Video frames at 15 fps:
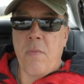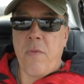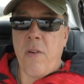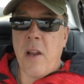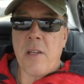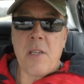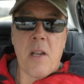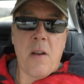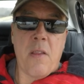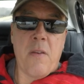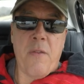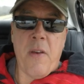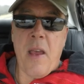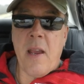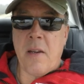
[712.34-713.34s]
fresh out of the
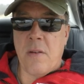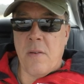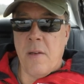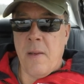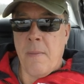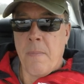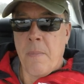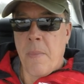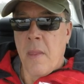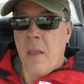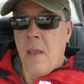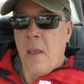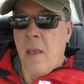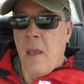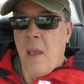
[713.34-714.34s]
factory.
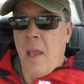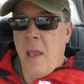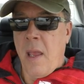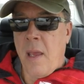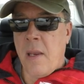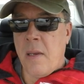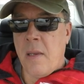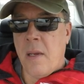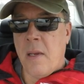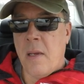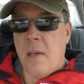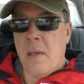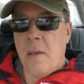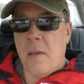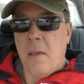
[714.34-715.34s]
And
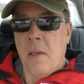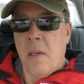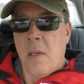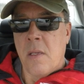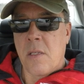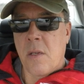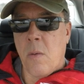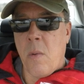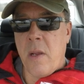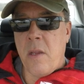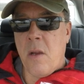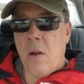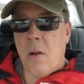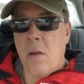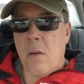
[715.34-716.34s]
so when
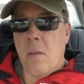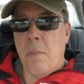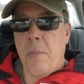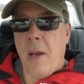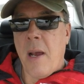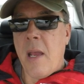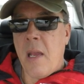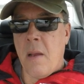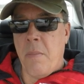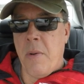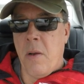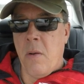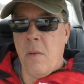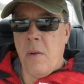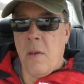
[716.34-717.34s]
you're buying a
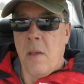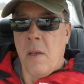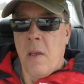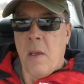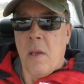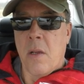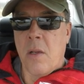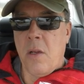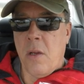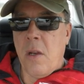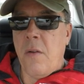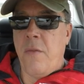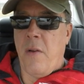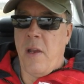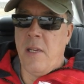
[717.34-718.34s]
boat, good
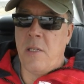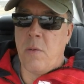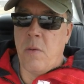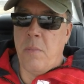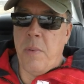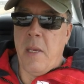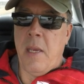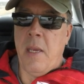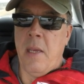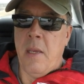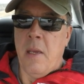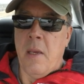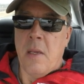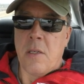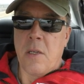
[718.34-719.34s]
advice would be
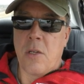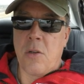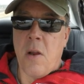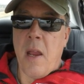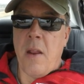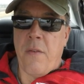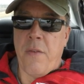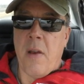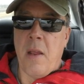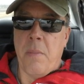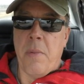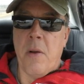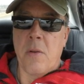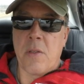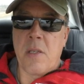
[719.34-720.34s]
to try and find
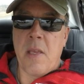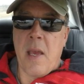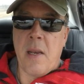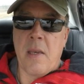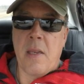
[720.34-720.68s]
boats that